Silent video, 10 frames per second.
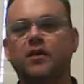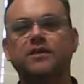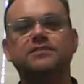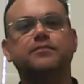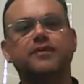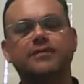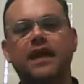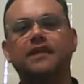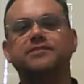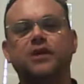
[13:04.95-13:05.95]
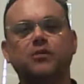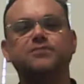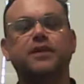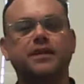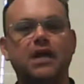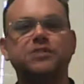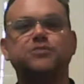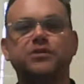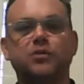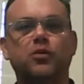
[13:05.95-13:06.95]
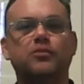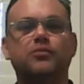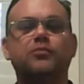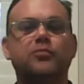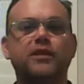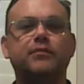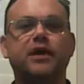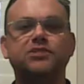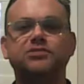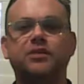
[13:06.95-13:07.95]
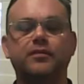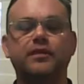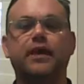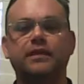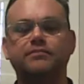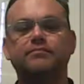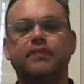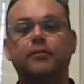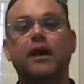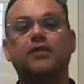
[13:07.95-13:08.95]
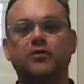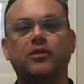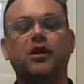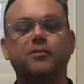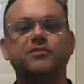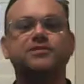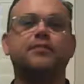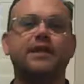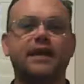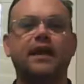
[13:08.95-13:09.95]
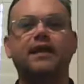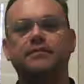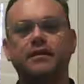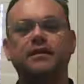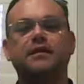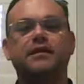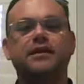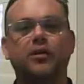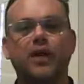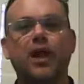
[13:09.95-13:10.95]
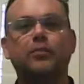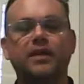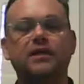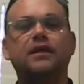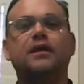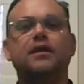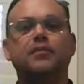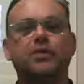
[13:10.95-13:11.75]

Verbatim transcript: is always, my dad's always been an entrepreneur, pretty much. I mean, my my mother, 100 percent, my dad, you know, helping.